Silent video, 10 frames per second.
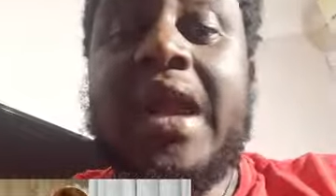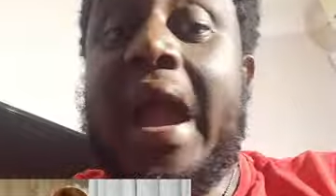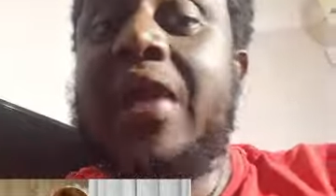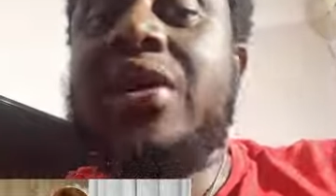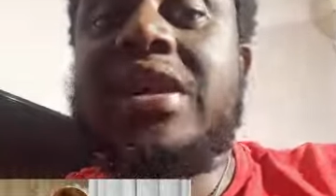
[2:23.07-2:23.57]

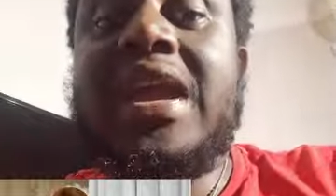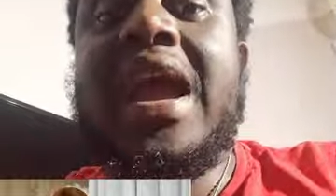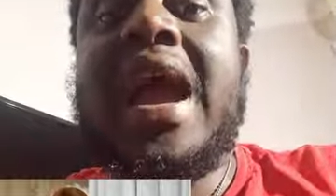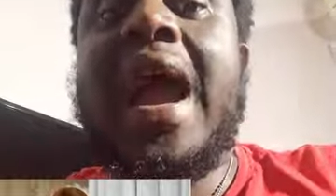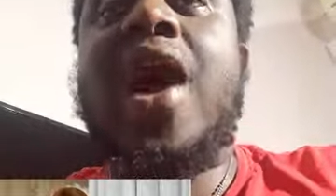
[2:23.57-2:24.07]
I don't care
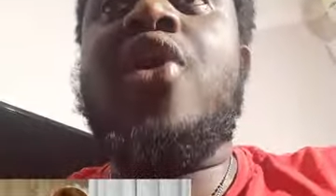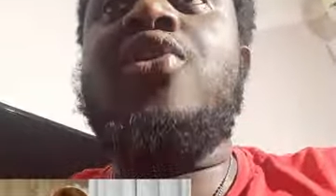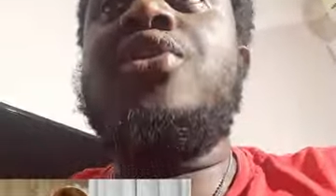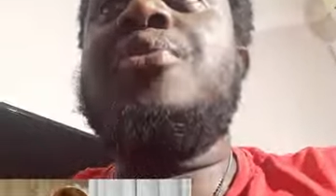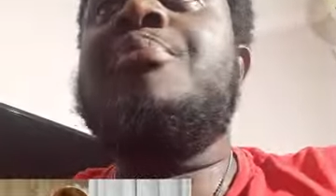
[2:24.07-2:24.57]

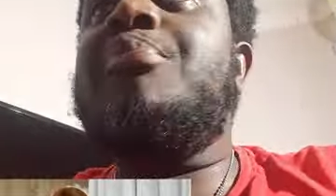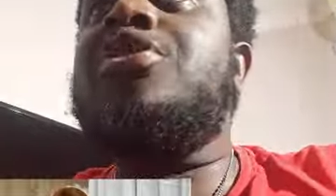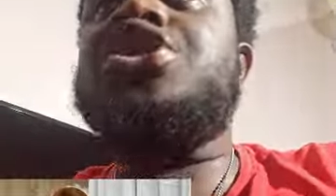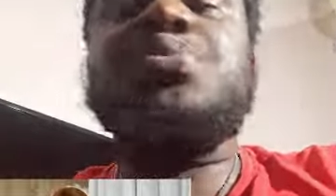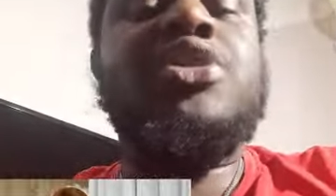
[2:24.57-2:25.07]
how
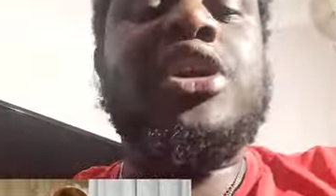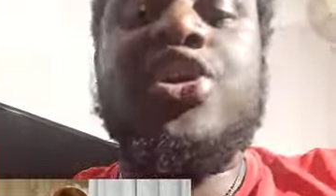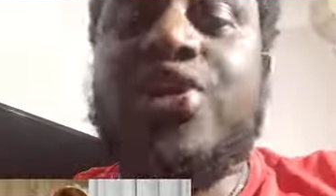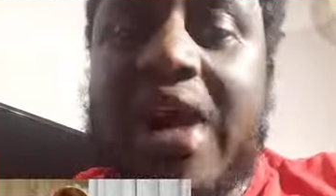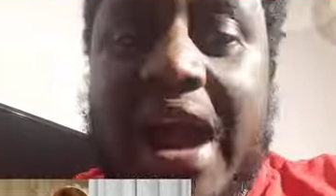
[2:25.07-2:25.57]
much money
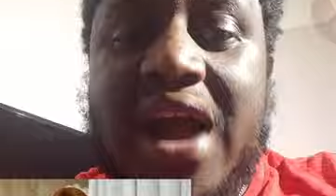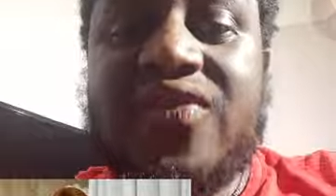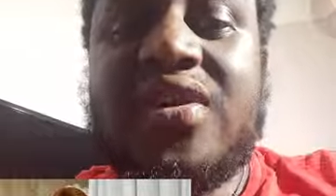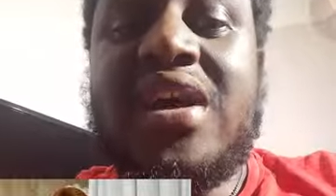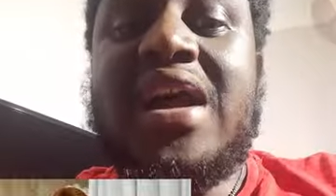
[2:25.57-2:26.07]
you
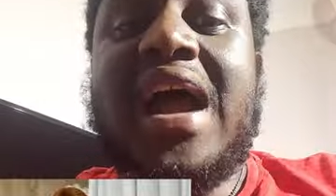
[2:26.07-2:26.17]
have,